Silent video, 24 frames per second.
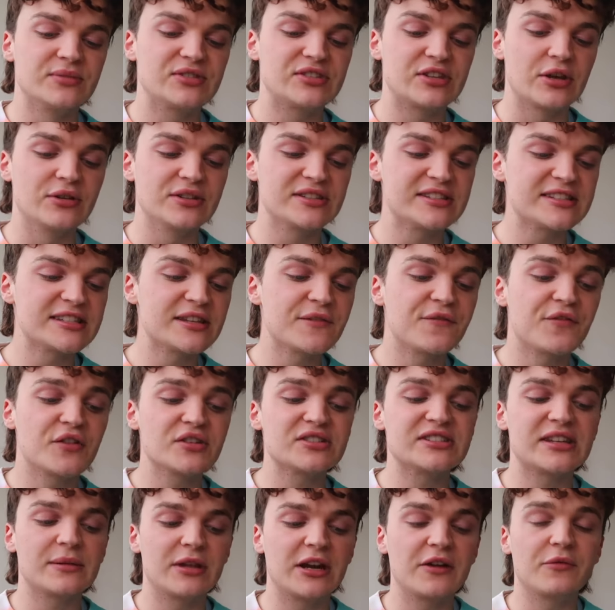So this is the
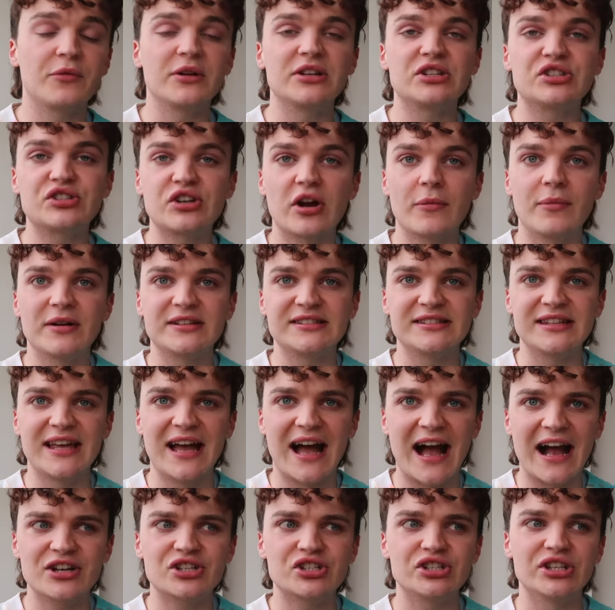first time that I went to Starbucks and they
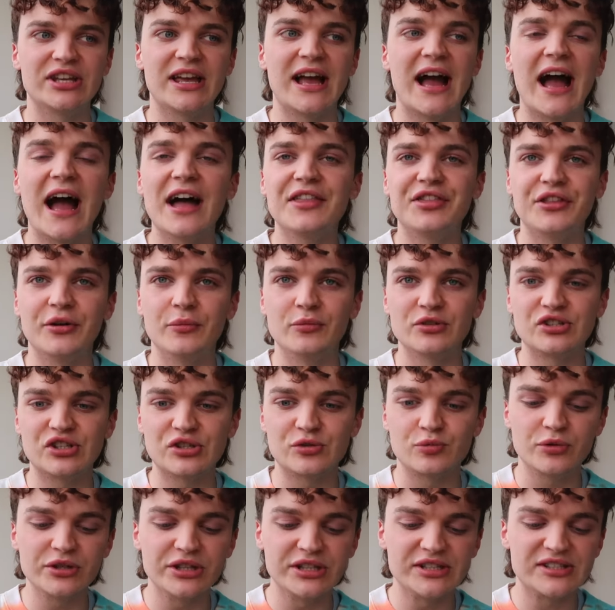actually had them, which
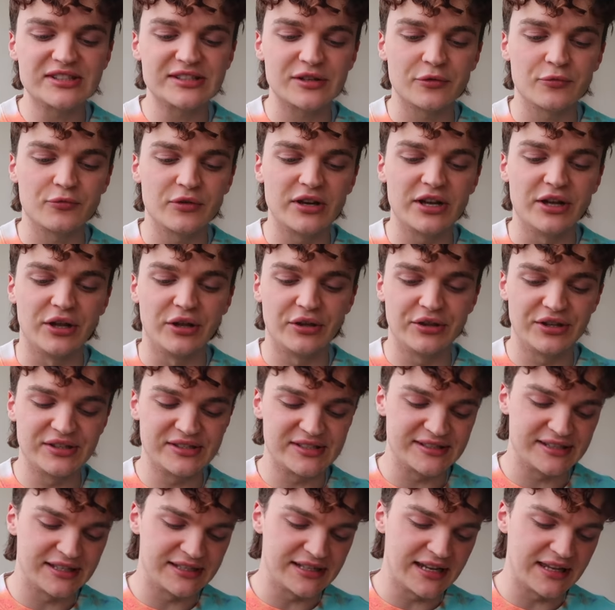is really surreal. This
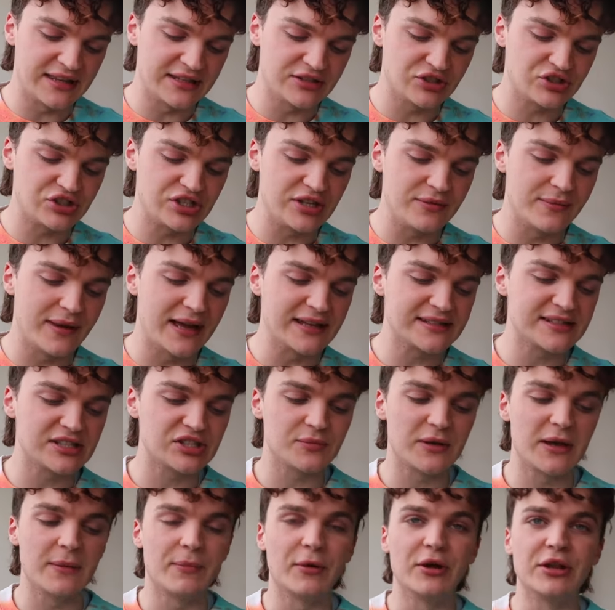is the day that she messaged
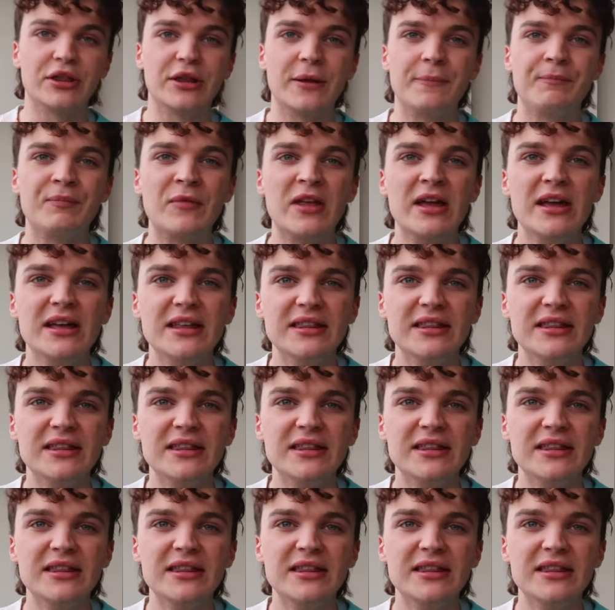me about them.